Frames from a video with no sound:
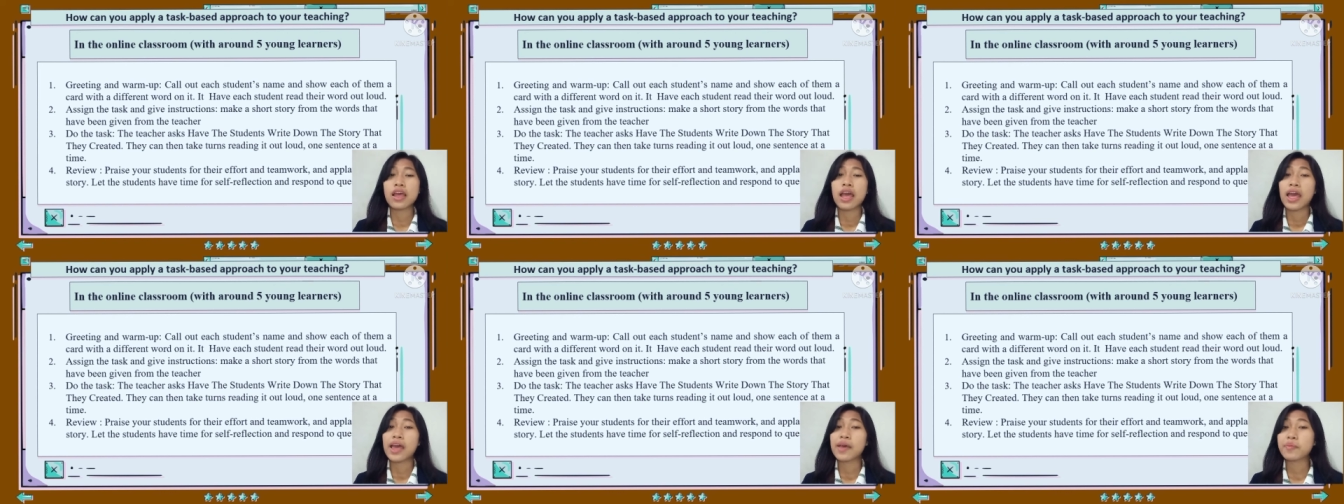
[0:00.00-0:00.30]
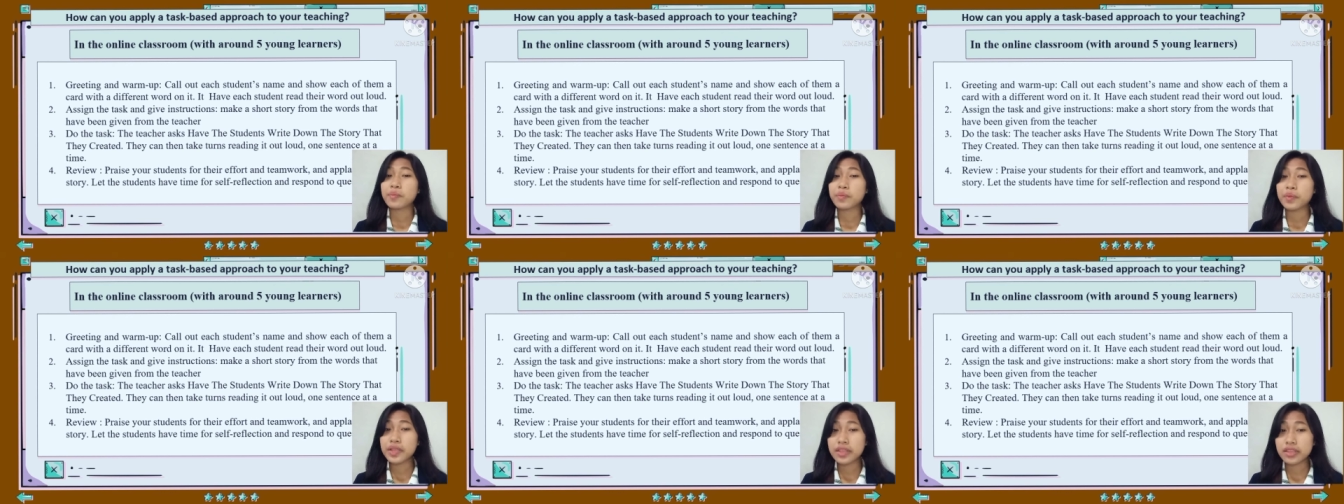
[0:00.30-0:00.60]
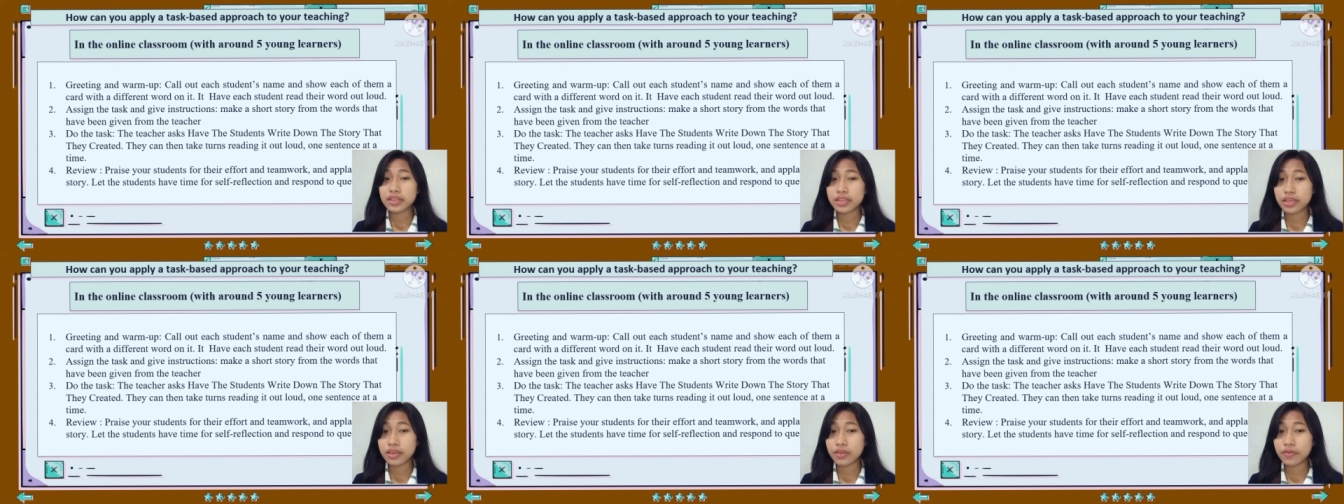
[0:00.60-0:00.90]
have
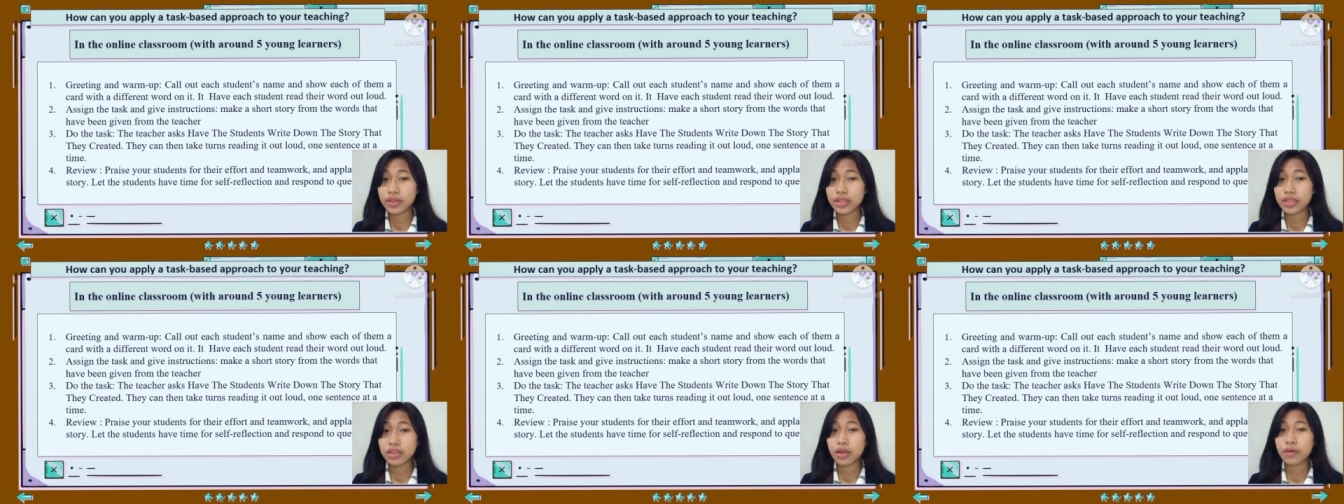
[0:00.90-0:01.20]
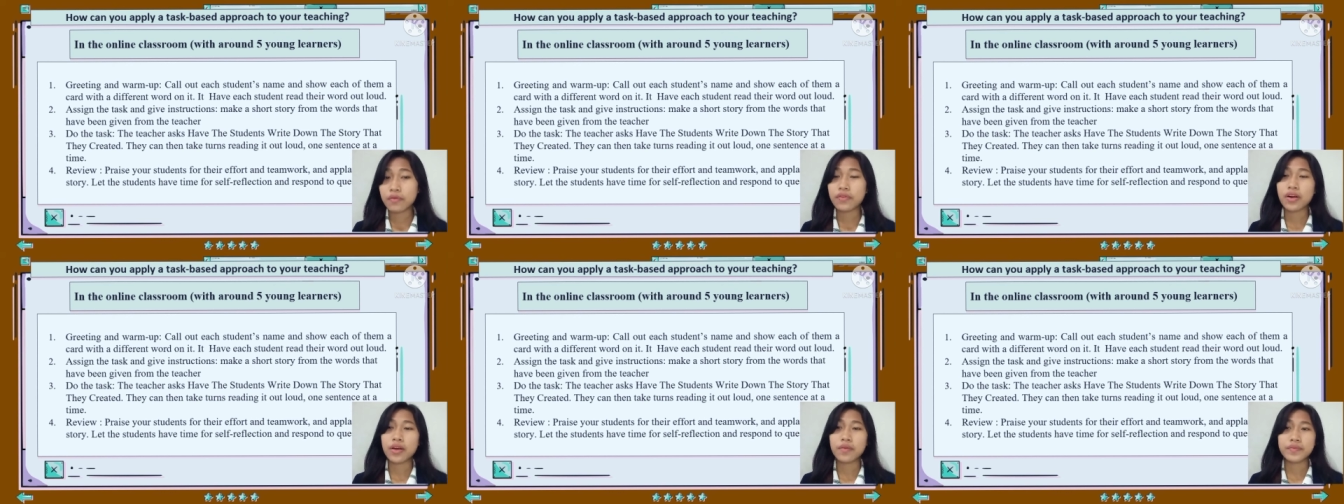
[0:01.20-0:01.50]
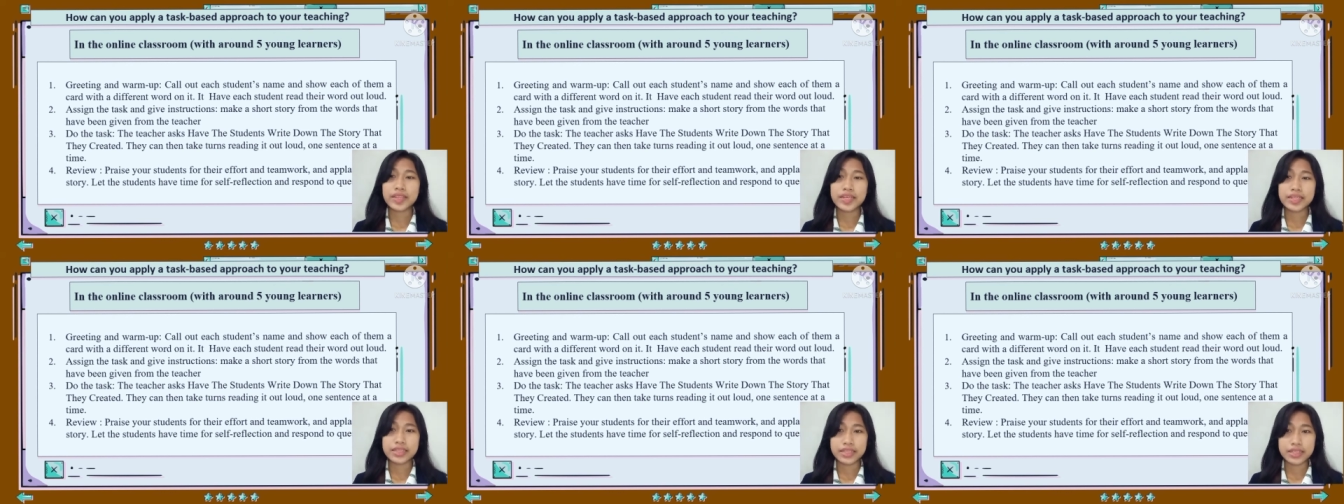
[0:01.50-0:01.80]
been given from
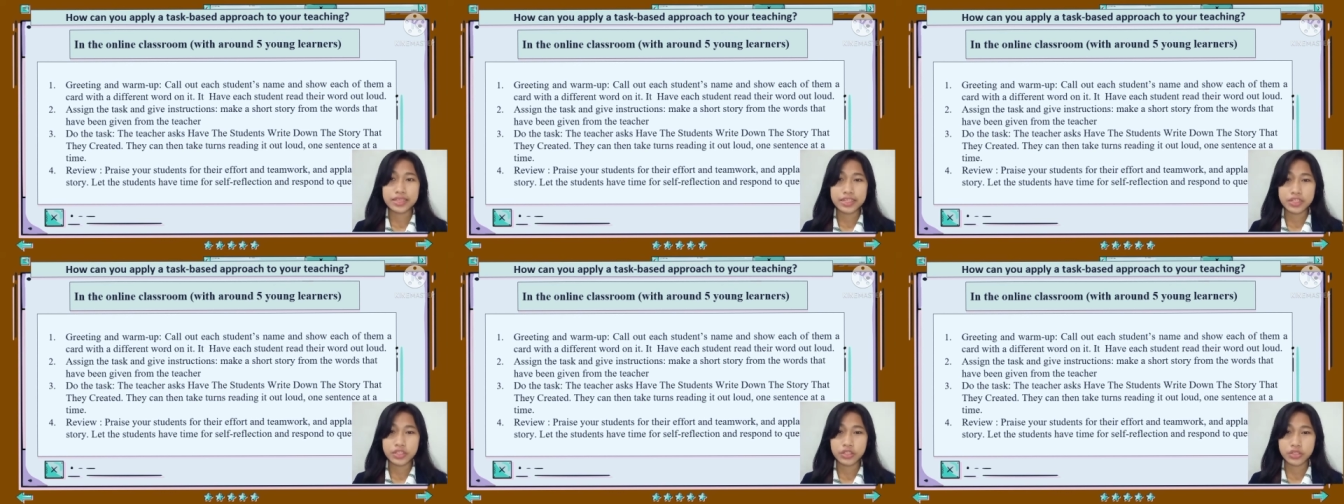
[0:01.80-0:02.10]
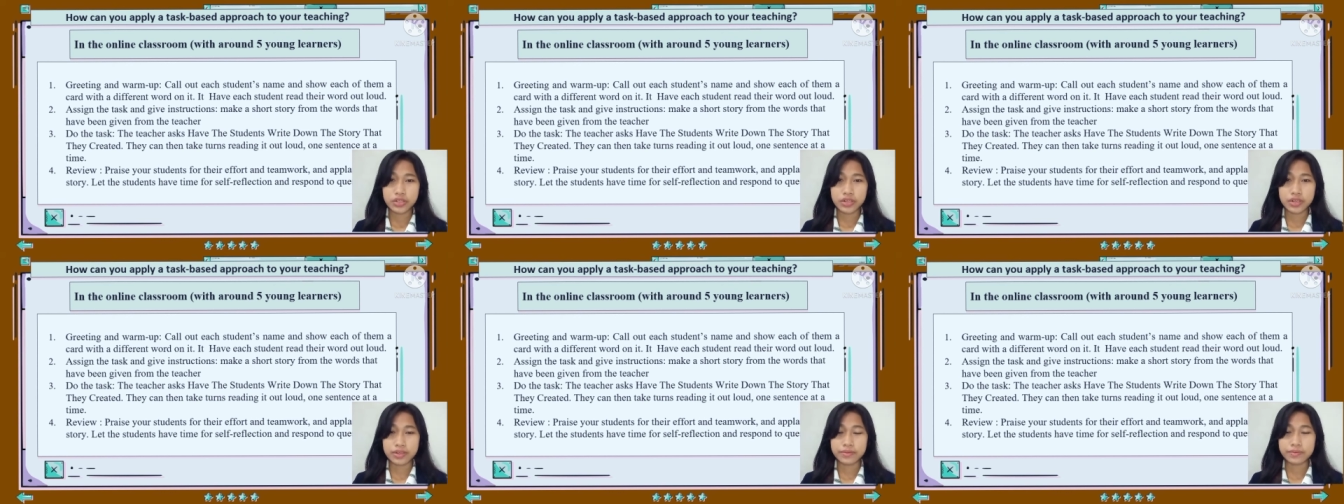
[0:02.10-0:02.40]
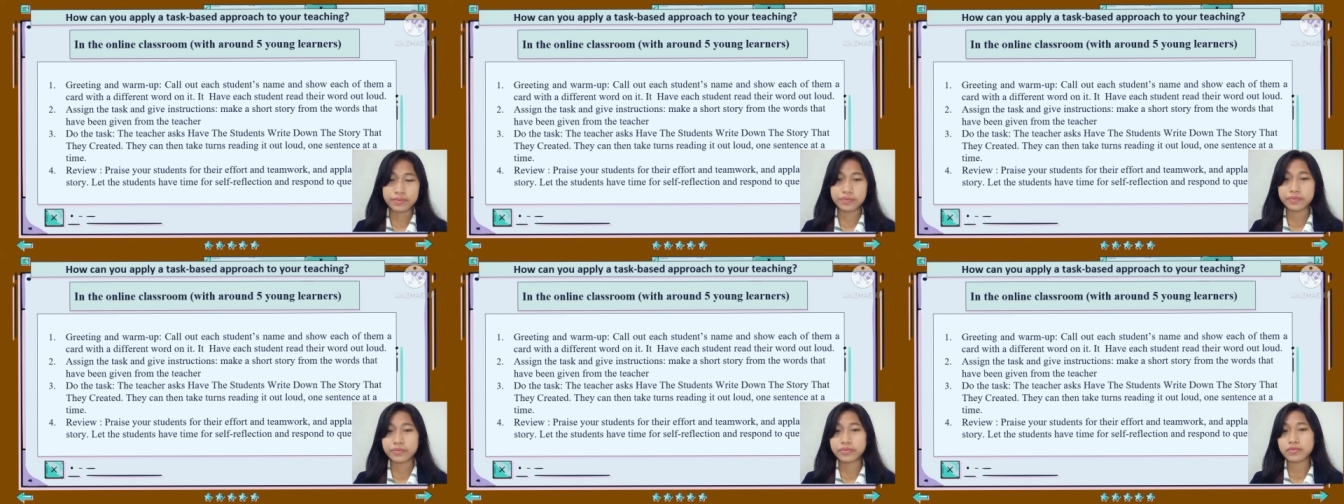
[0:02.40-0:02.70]
the teacher.